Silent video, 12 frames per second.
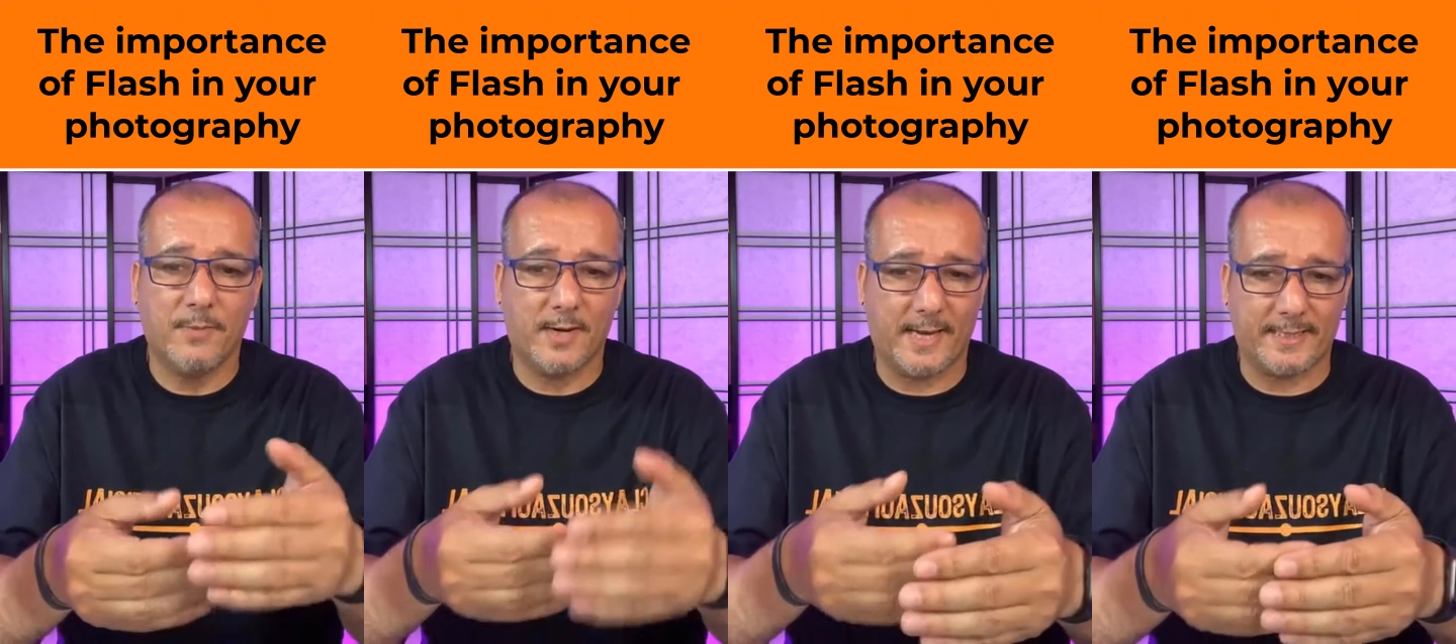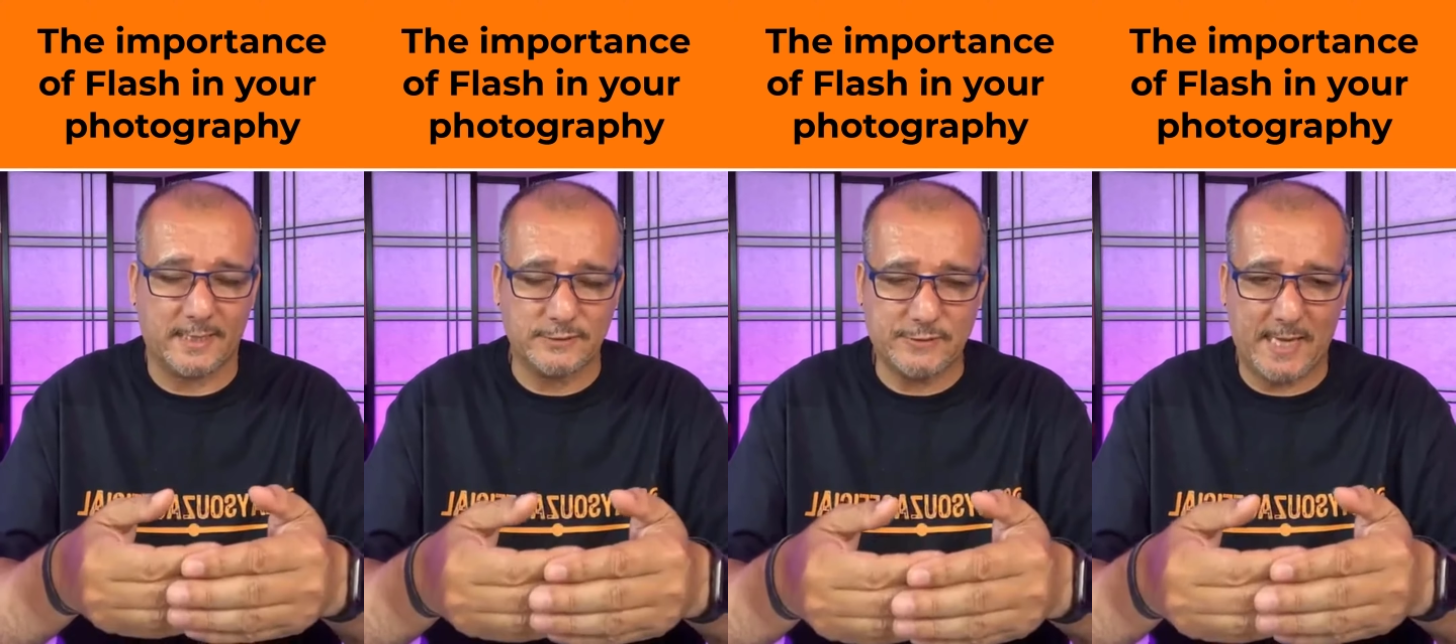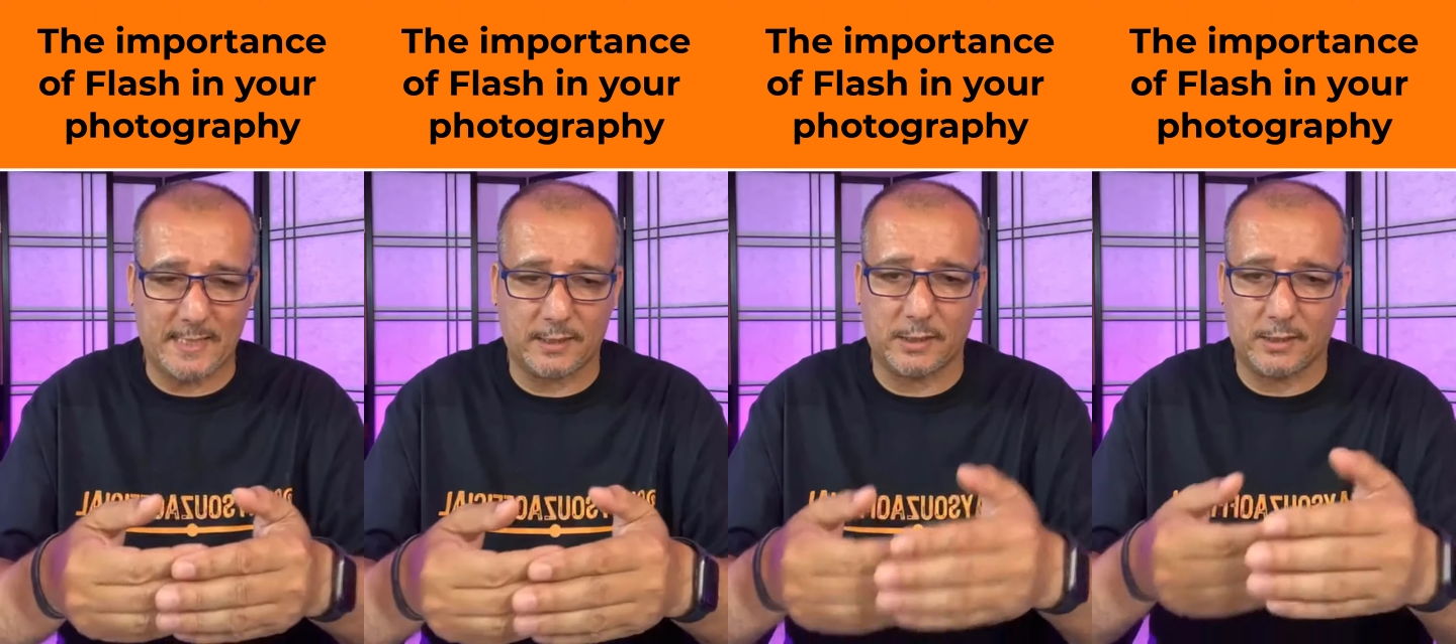But like I
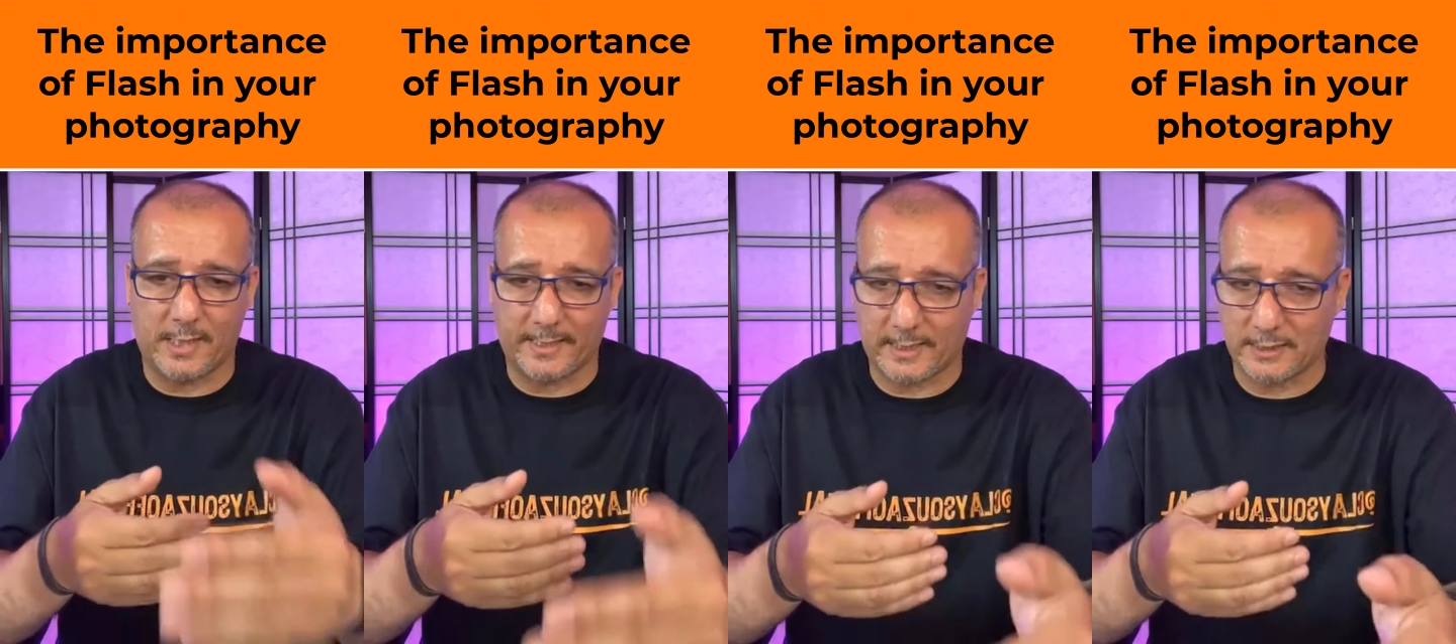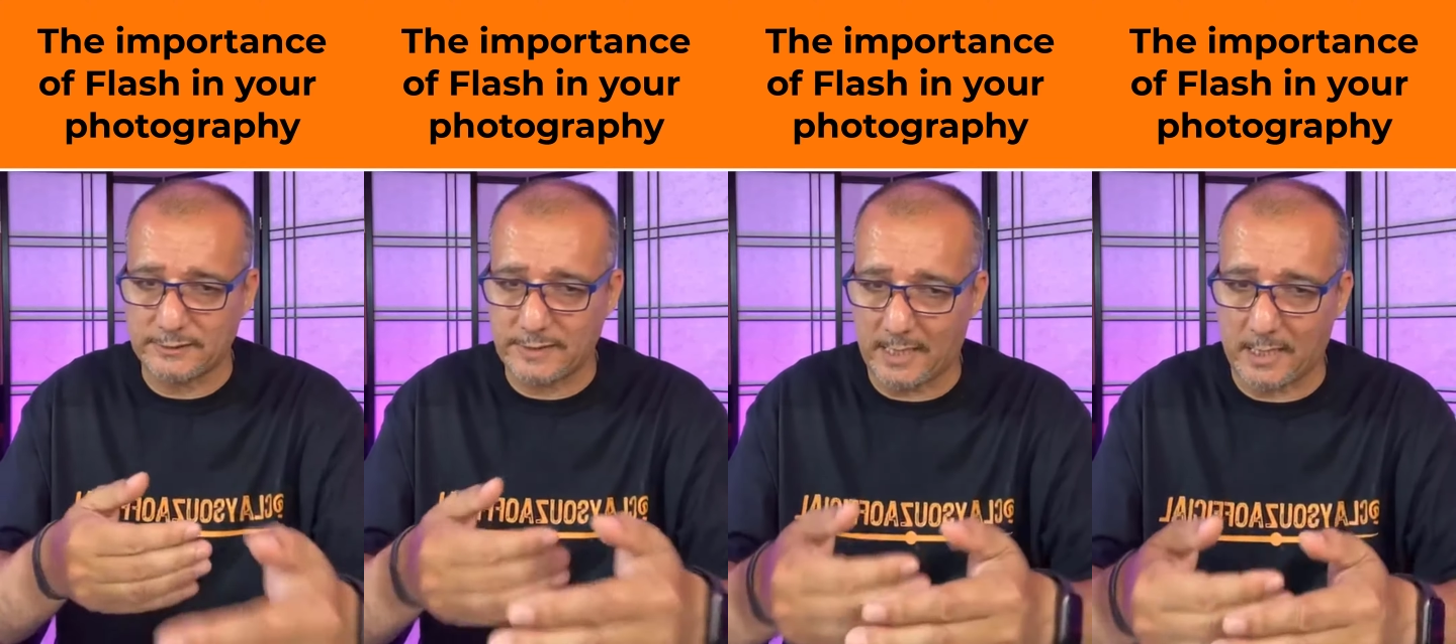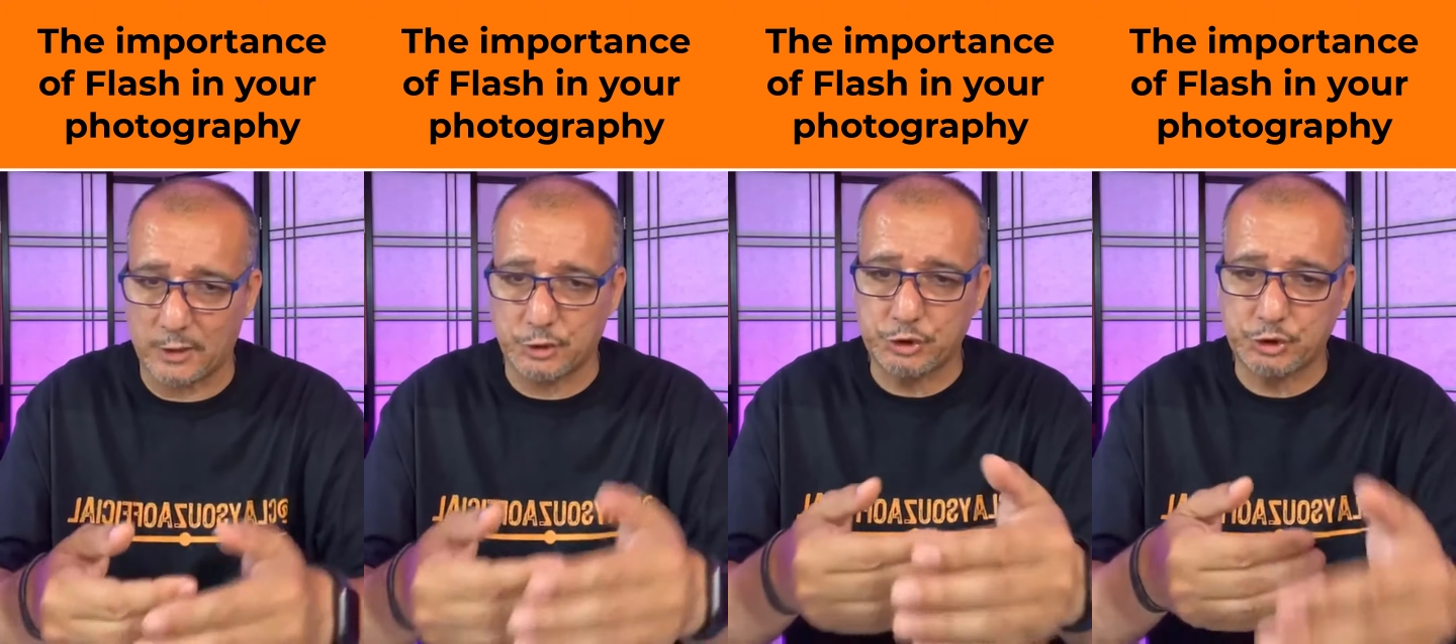
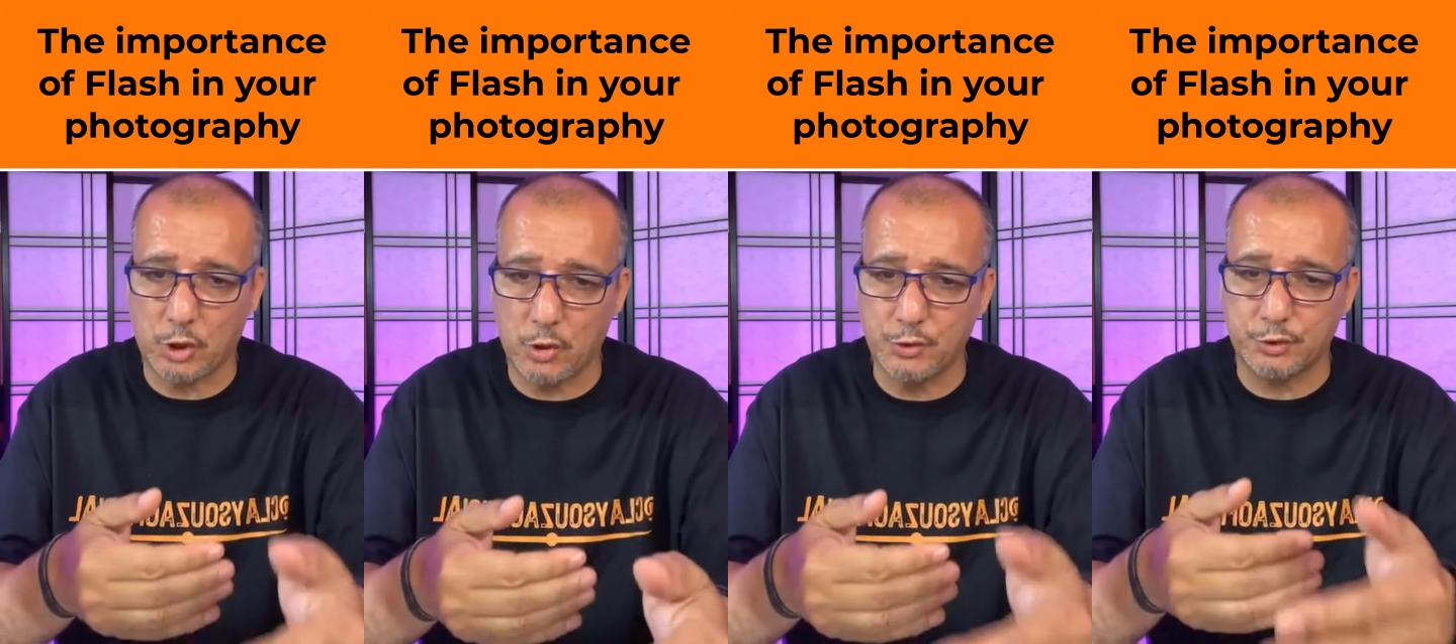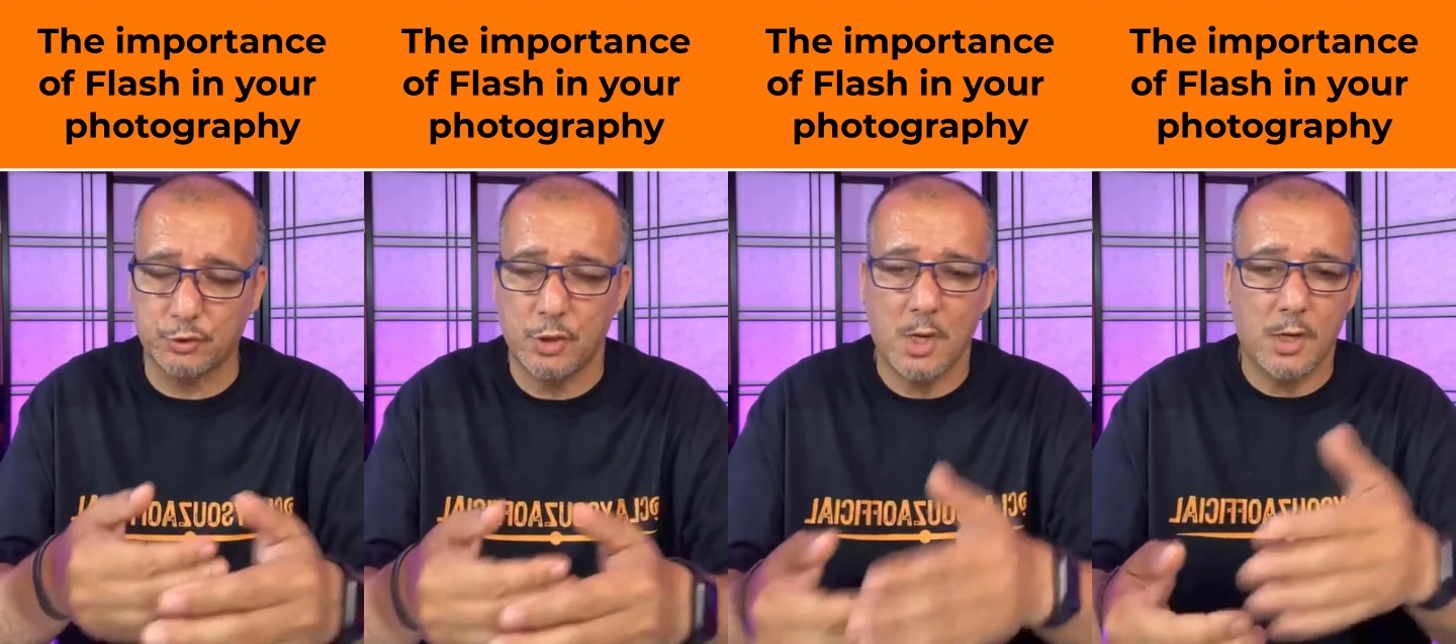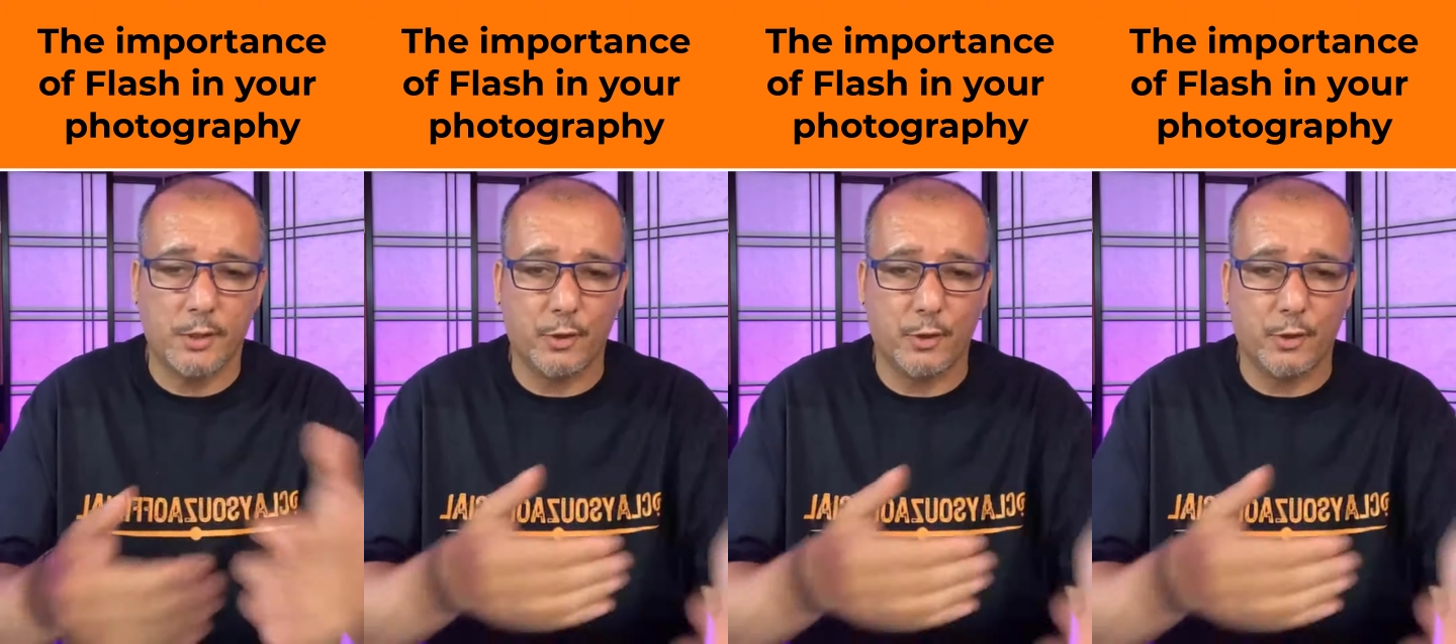said and showed you,